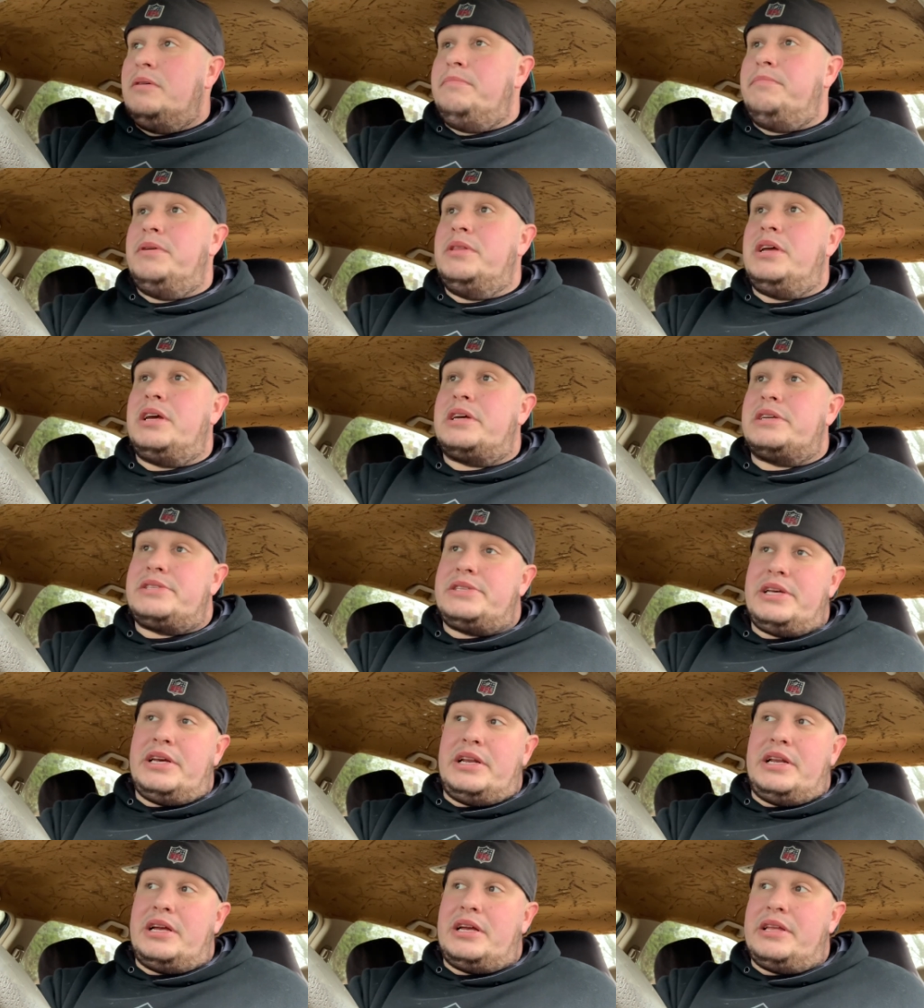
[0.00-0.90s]
but like I
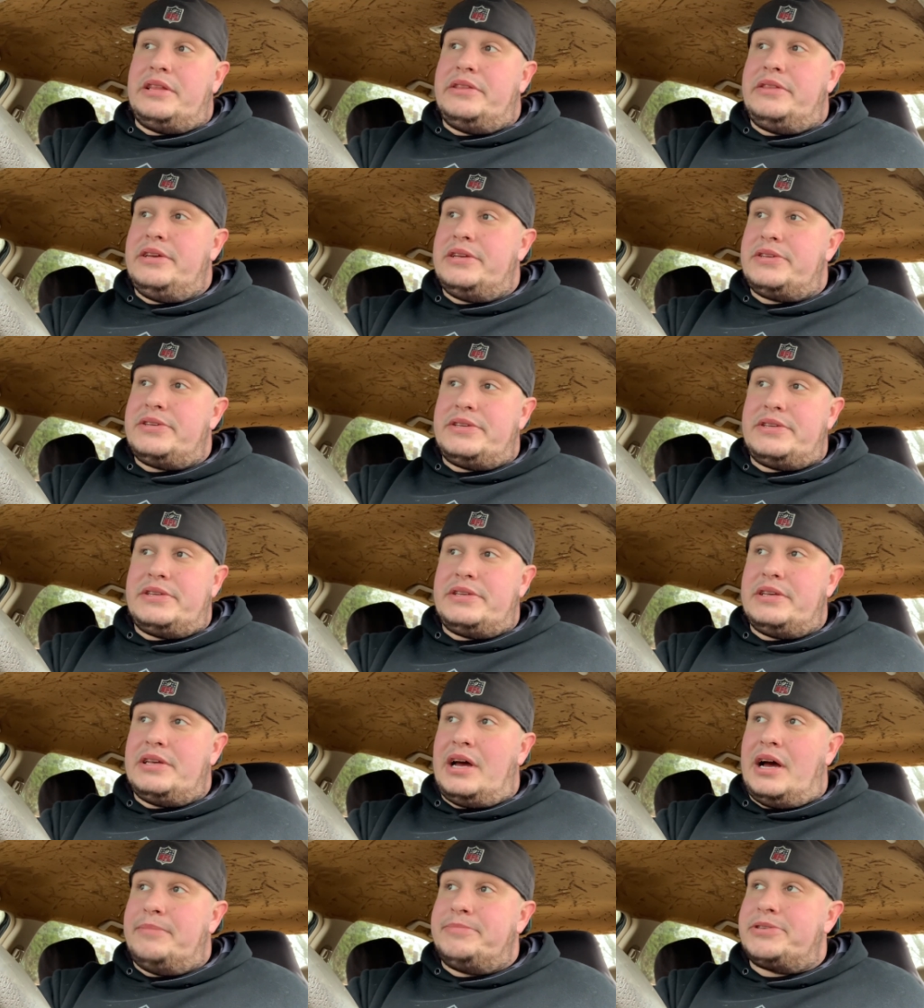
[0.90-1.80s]
said, this,
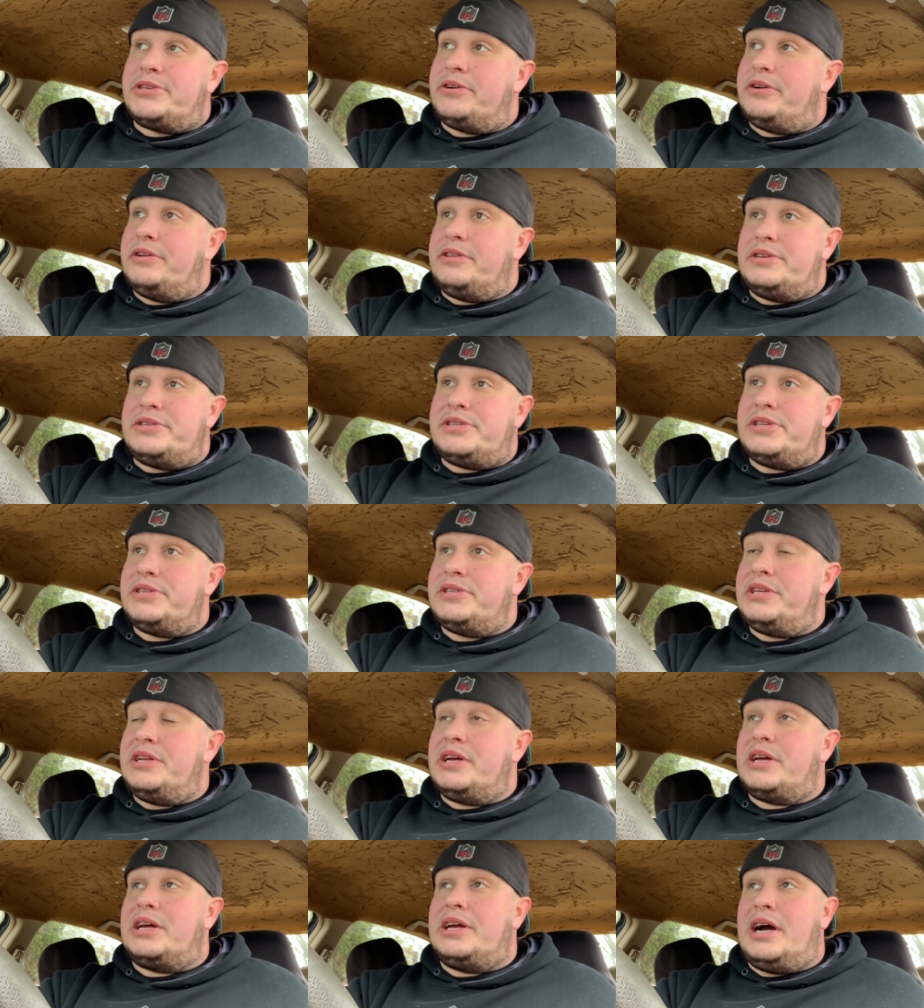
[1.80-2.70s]
I'm sorry, this
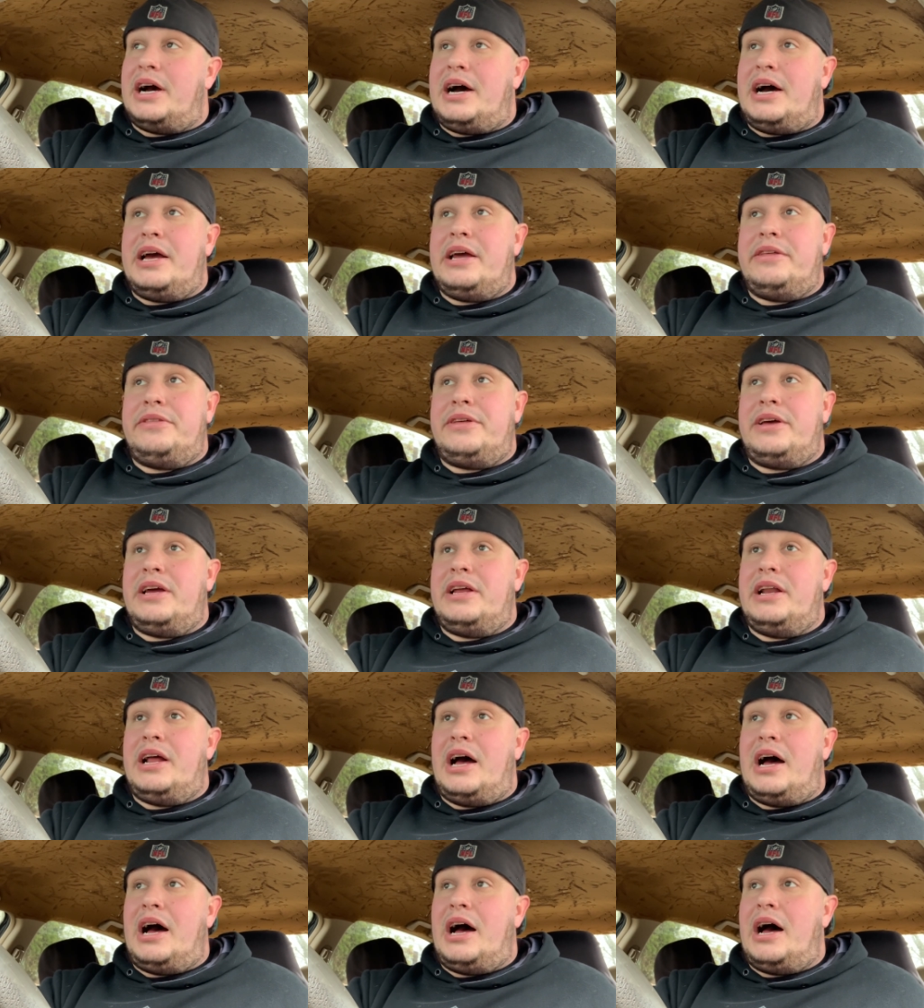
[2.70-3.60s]
isn't a guy
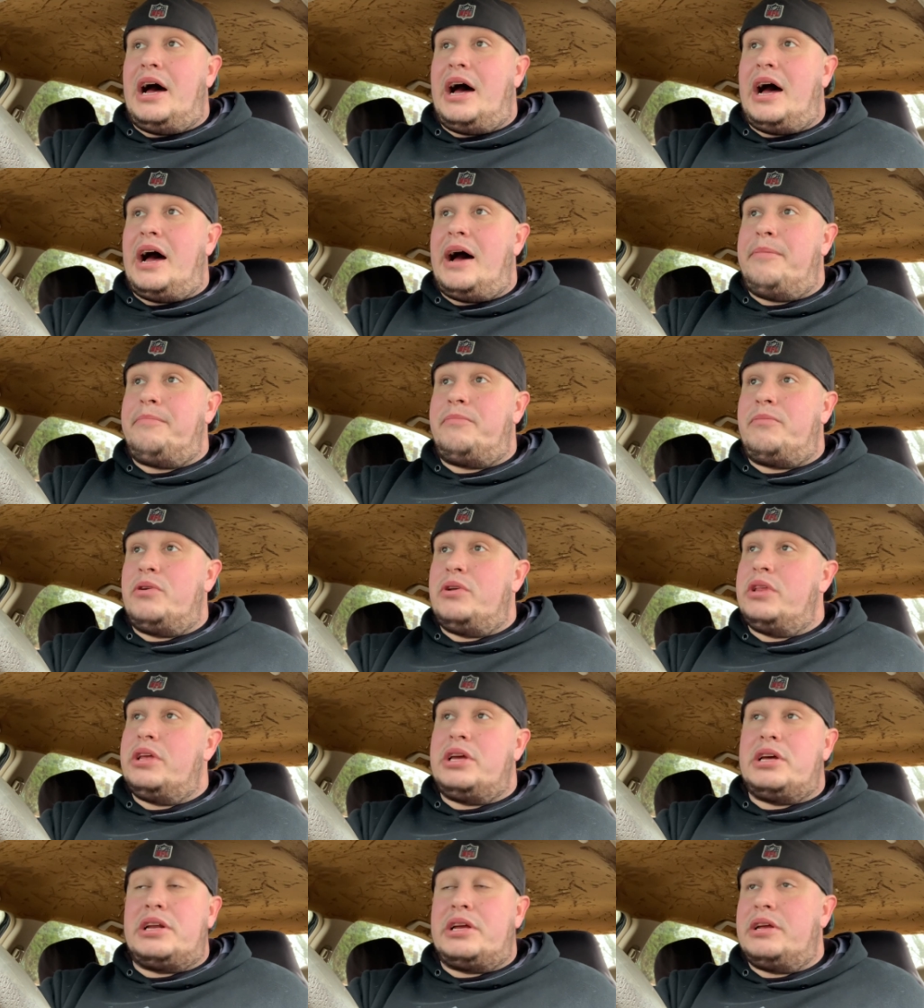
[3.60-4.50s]
that I'm
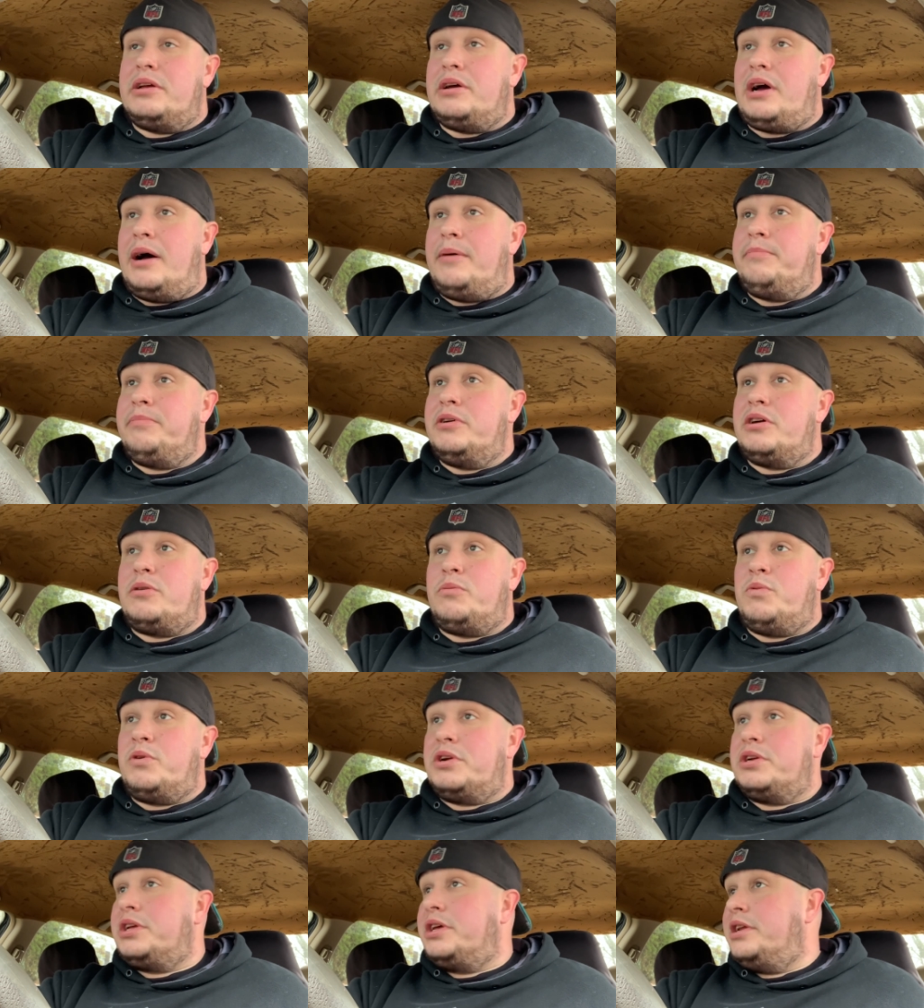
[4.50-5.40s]
really going to, I'm going to
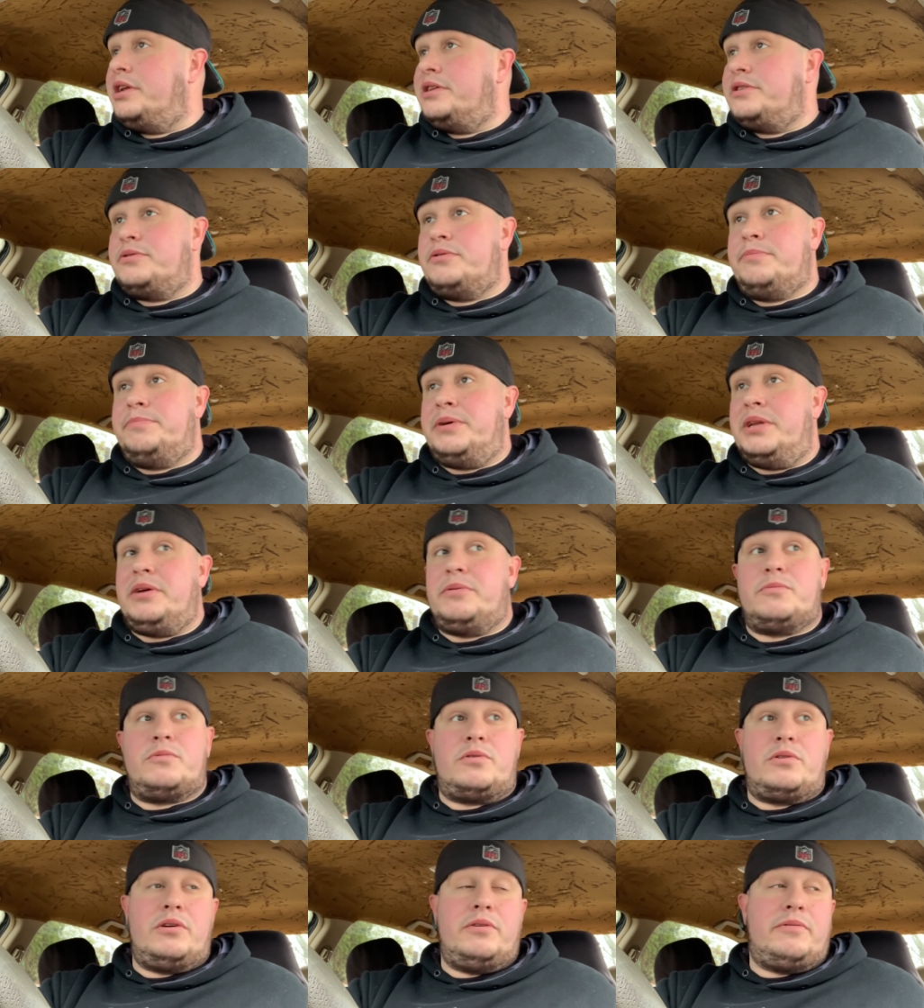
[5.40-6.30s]
want to get into a
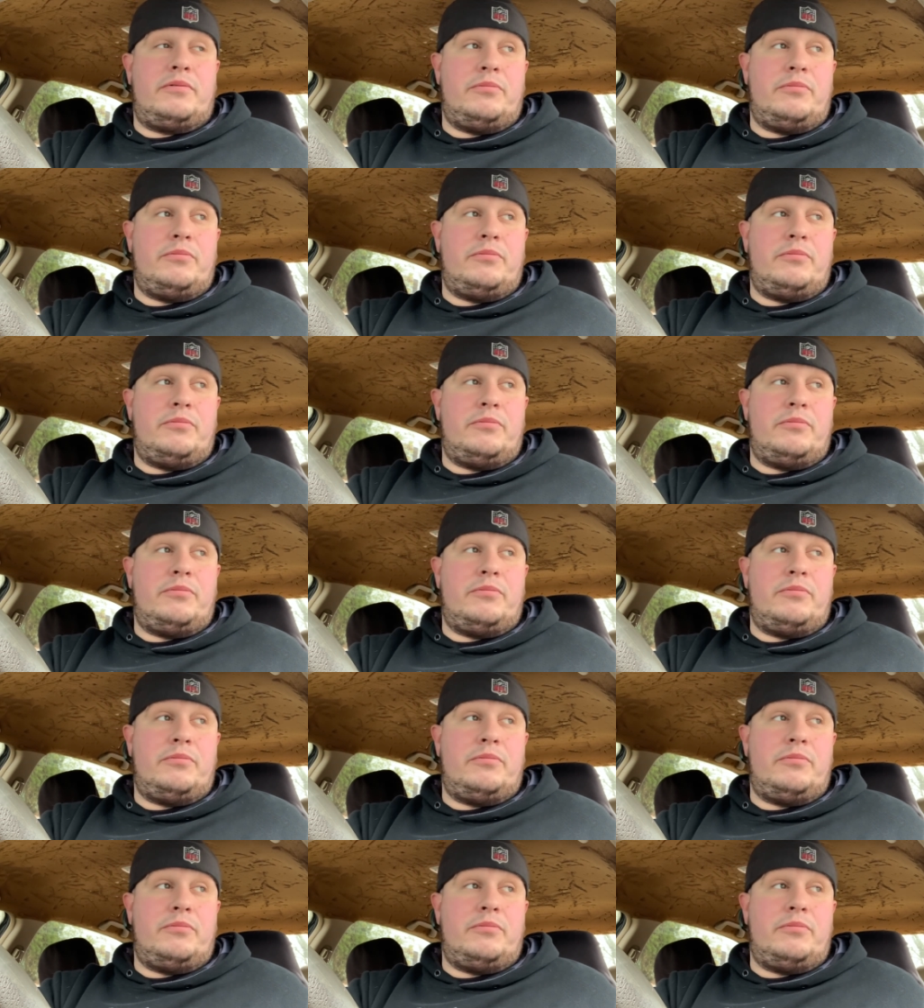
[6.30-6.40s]
bidding war.